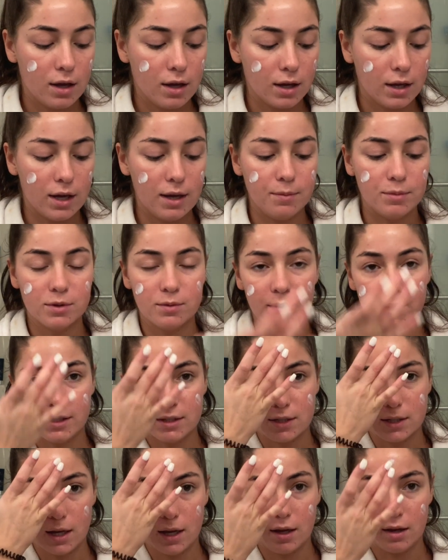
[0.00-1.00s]
Keeps my
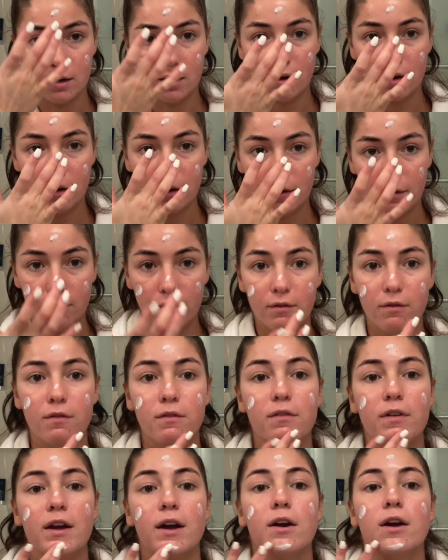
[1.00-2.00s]
skin
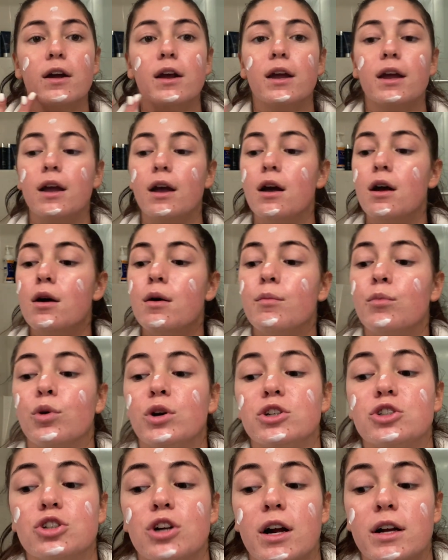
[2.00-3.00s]
very
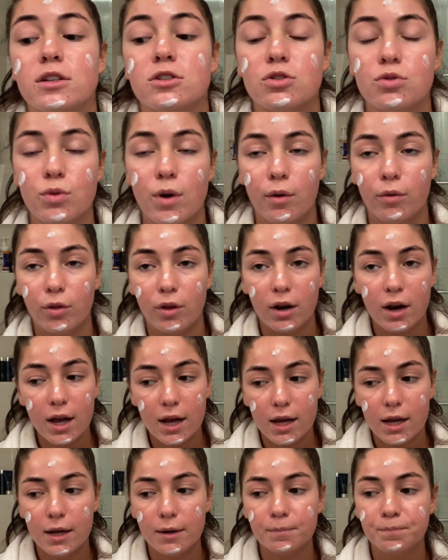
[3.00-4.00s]
moisturized throughout the
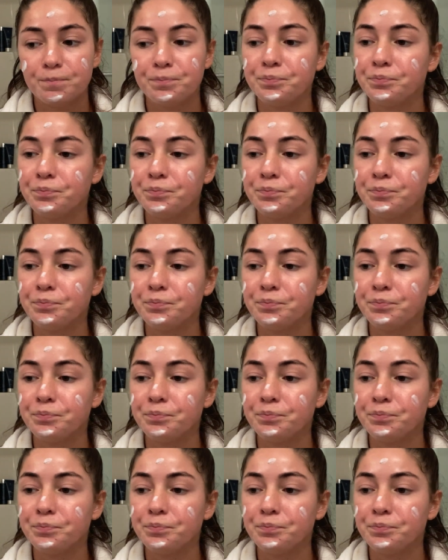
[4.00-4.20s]
night,